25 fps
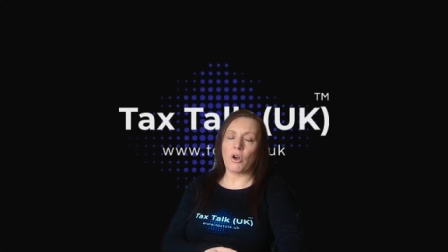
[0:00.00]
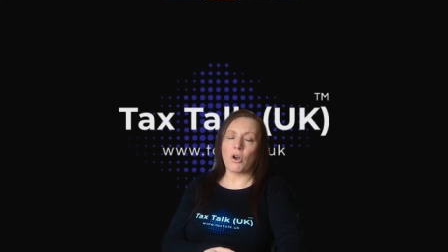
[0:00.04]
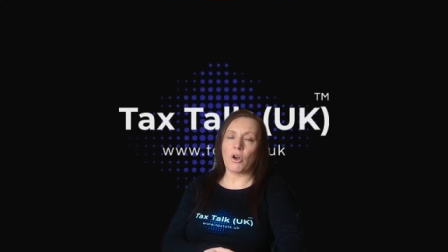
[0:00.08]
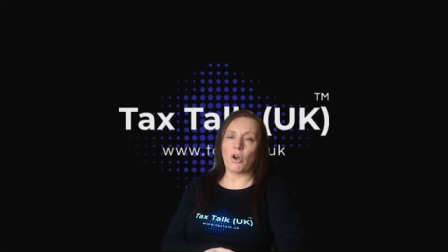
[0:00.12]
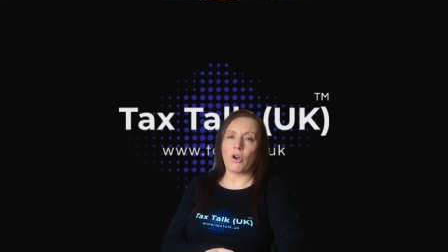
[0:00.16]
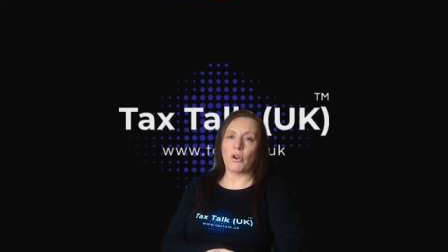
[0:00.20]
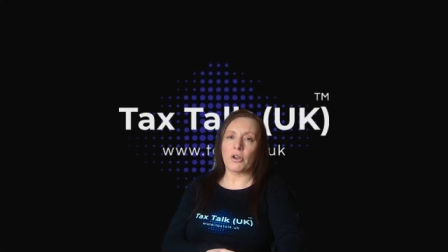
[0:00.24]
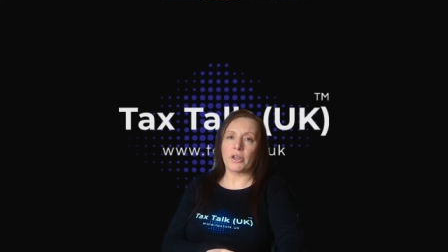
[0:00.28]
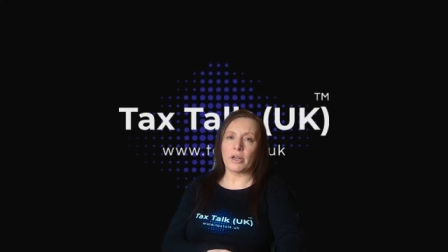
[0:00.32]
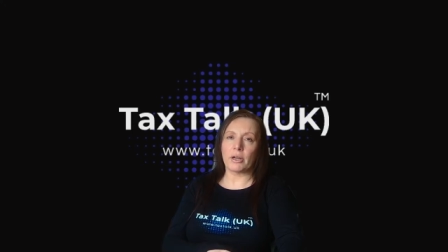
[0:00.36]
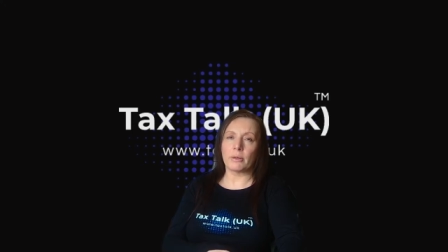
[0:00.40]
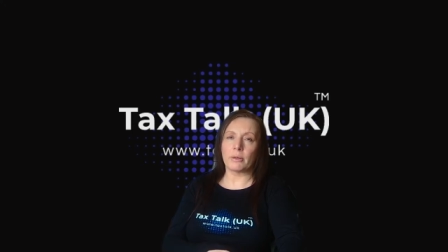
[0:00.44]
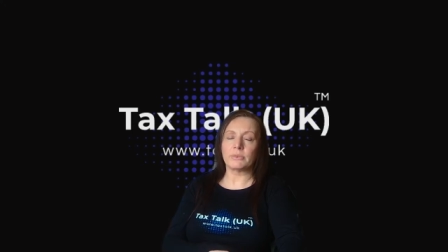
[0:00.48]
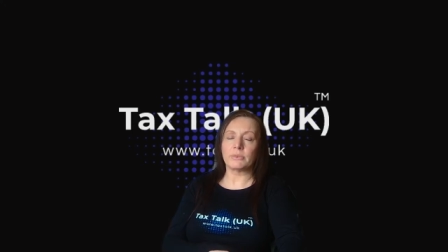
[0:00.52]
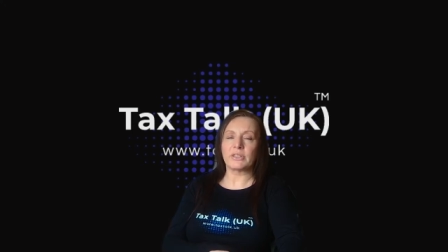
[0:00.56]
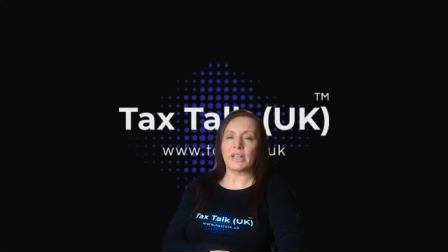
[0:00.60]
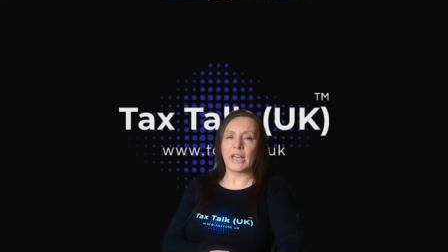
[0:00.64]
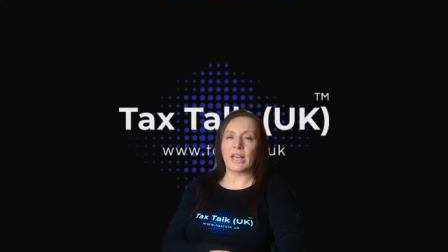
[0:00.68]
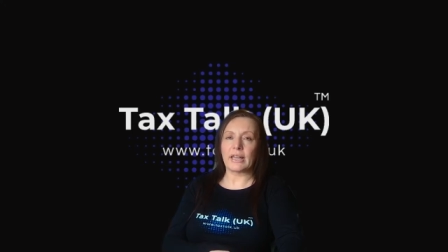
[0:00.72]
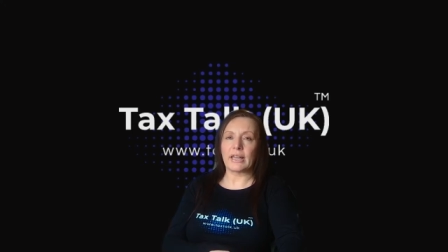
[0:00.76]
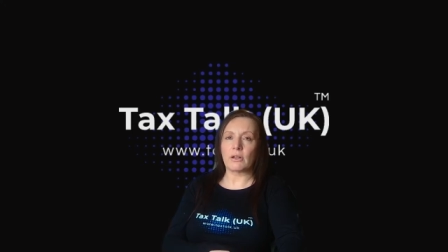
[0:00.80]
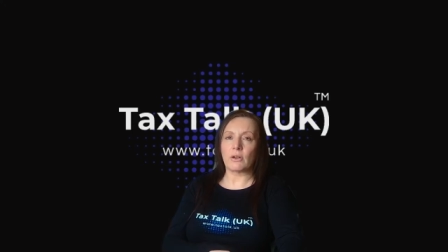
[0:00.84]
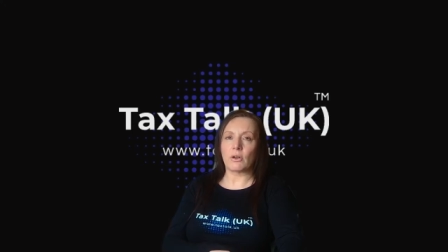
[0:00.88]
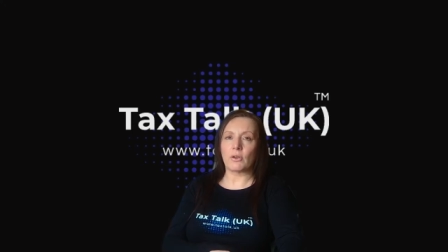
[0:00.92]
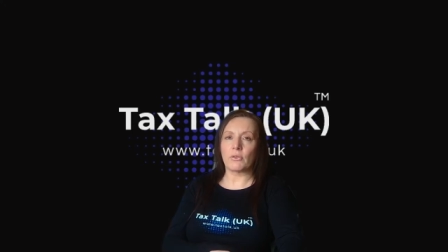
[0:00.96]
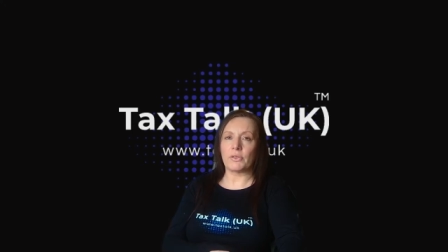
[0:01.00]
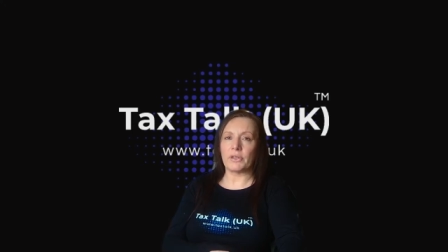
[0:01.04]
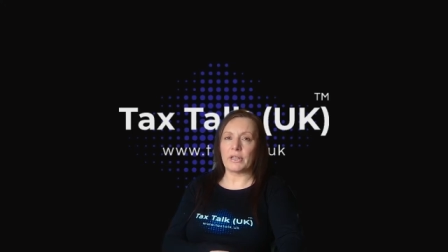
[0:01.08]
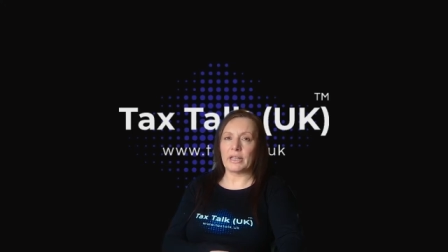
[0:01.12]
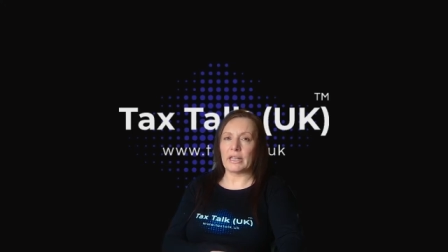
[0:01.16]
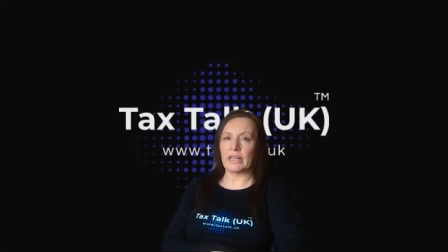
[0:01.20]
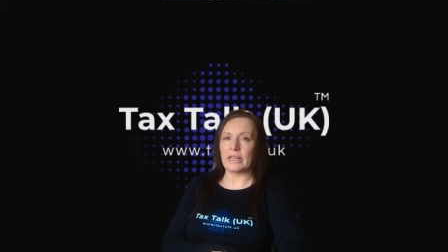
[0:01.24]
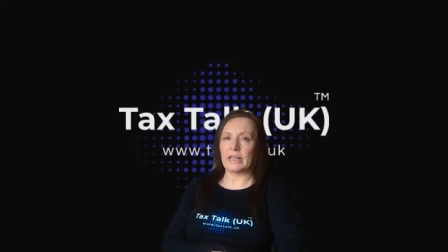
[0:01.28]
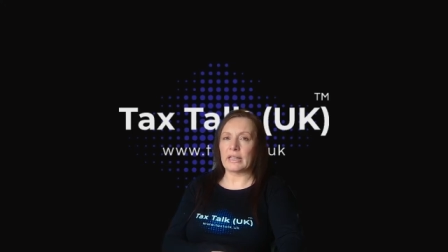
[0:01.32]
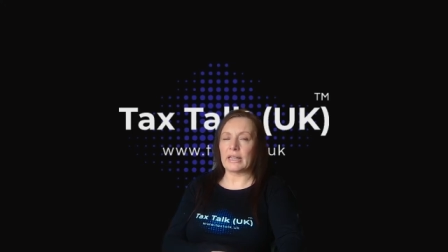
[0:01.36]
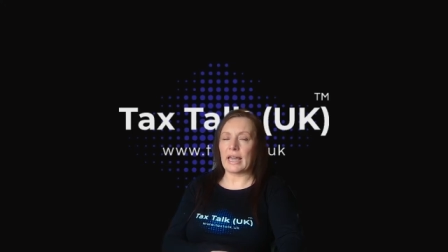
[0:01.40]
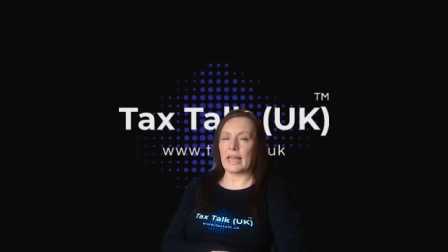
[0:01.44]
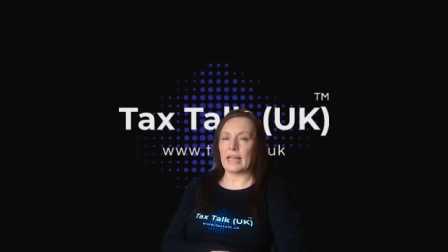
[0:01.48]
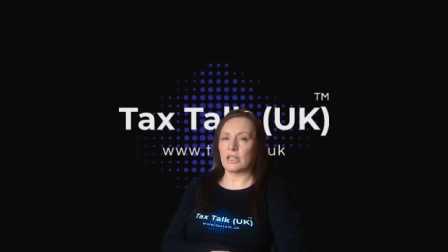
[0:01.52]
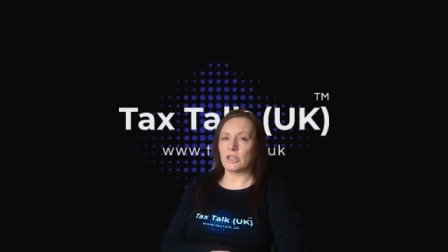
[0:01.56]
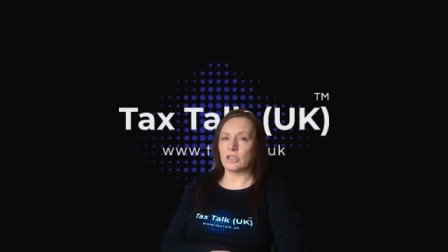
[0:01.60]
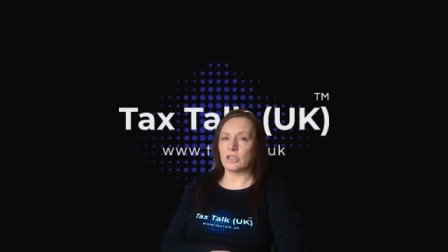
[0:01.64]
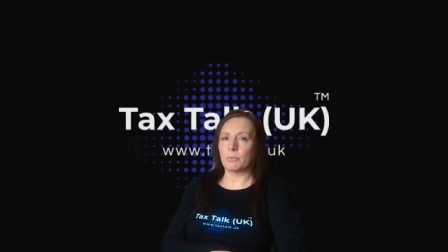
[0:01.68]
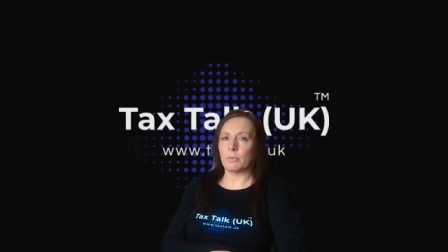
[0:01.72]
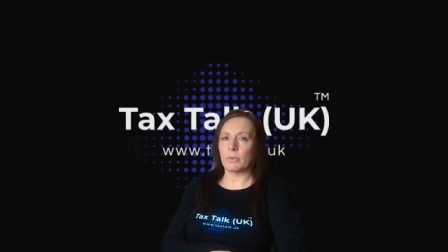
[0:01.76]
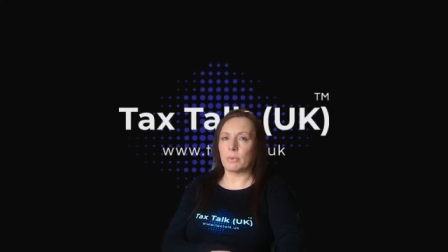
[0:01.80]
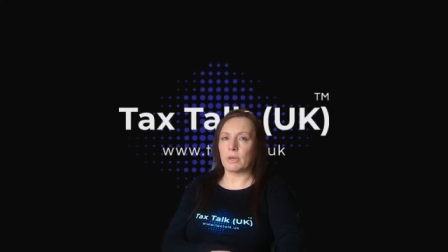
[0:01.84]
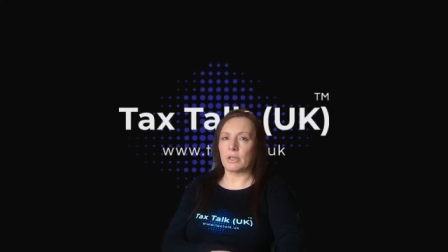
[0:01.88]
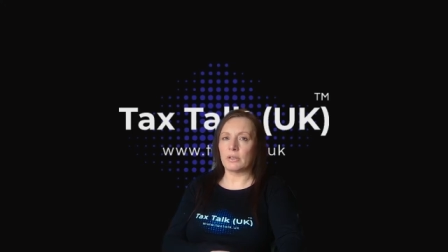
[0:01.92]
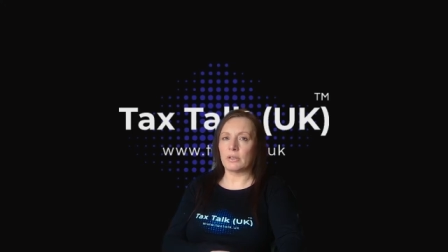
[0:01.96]
a, high uptake on the
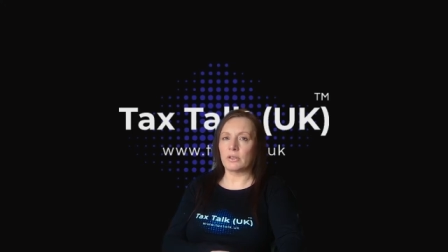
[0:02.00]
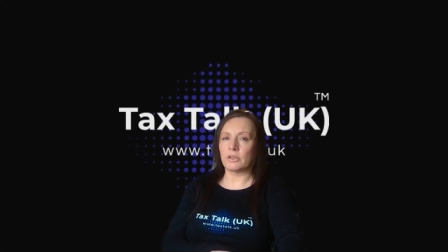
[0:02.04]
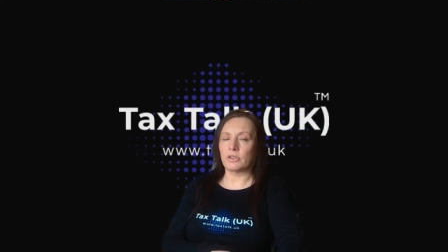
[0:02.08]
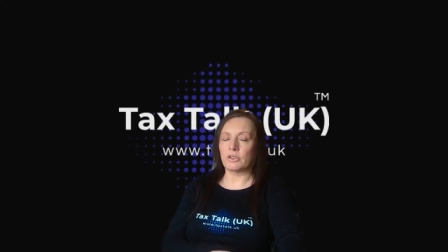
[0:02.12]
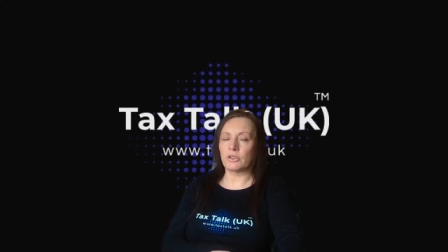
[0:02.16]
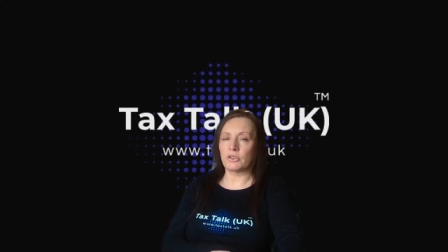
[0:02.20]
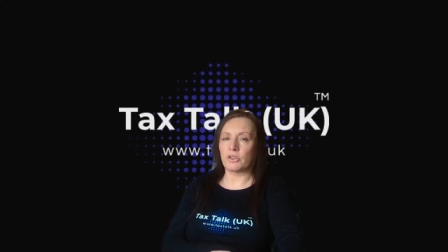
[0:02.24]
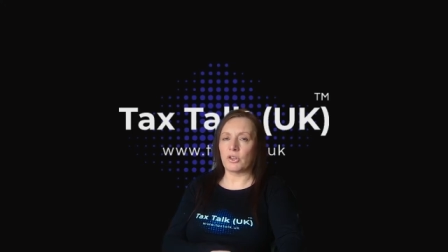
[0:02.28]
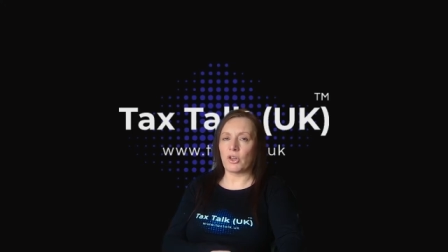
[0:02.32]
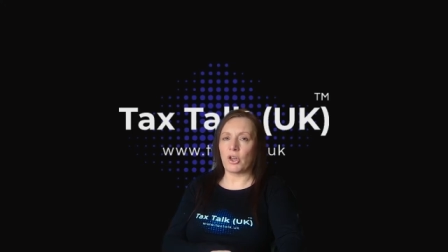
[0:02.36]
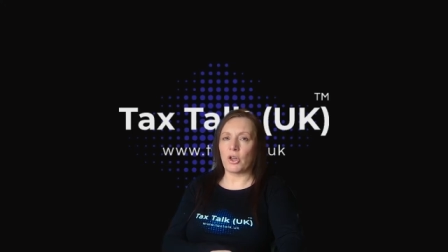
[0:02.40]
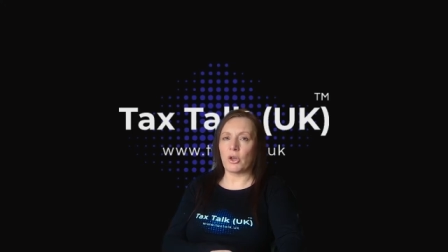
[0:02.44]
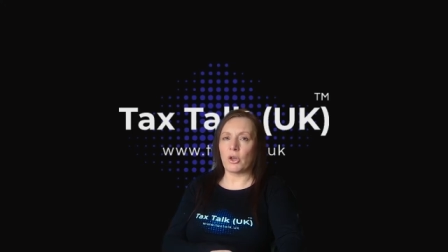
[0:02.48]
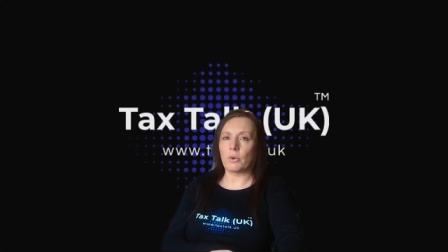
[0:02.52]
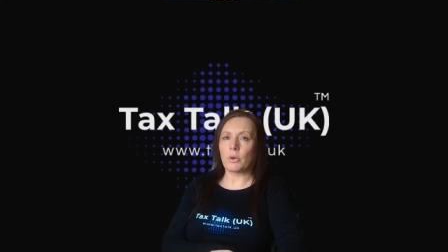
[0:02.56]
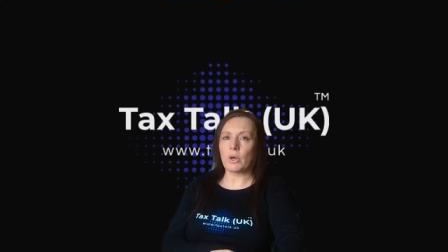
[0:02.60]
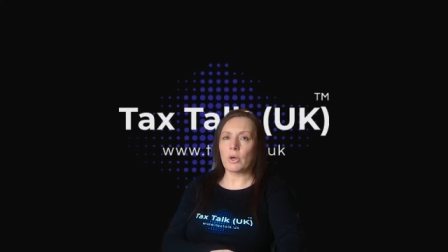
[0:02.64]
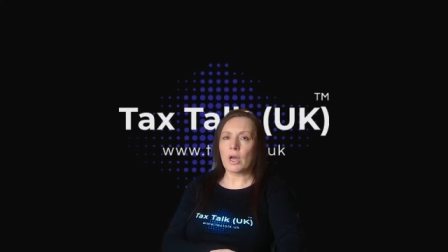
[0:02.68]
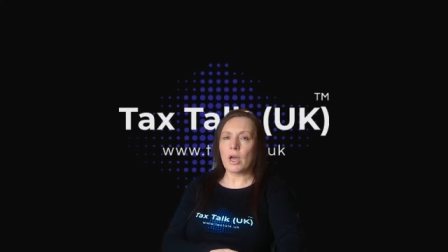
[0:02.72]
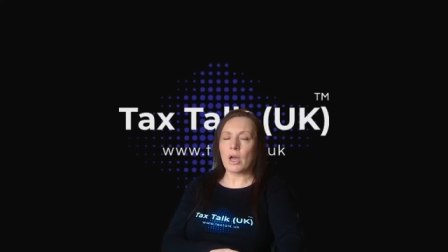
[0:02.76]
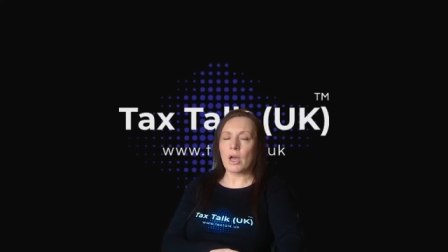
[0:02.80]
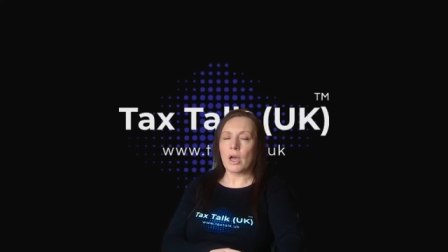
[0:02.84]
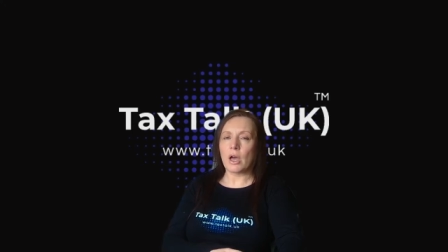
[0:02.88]
engagement so